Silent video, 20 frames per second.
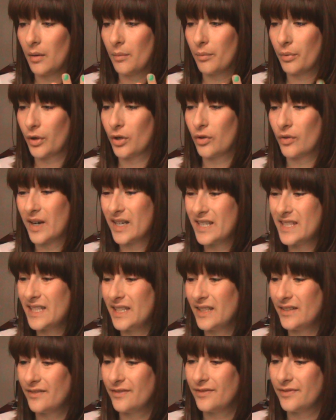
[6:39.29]

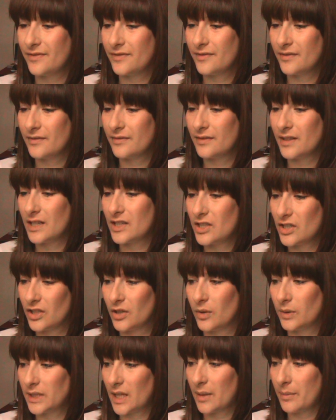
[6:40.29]
Progressive, I don't know
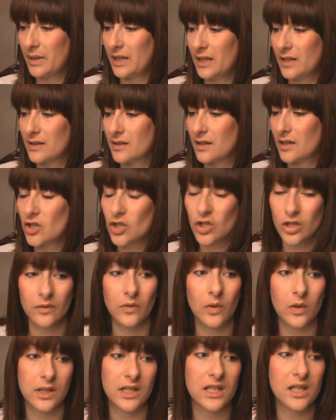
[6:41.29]
what that means. I should have
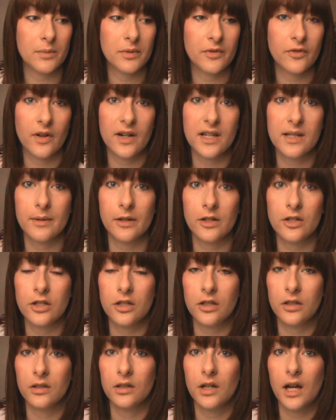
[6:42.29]
looked this up before I spoke to
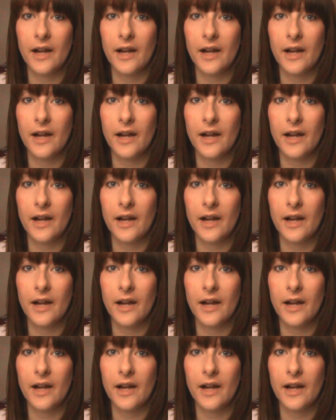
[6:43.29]
you.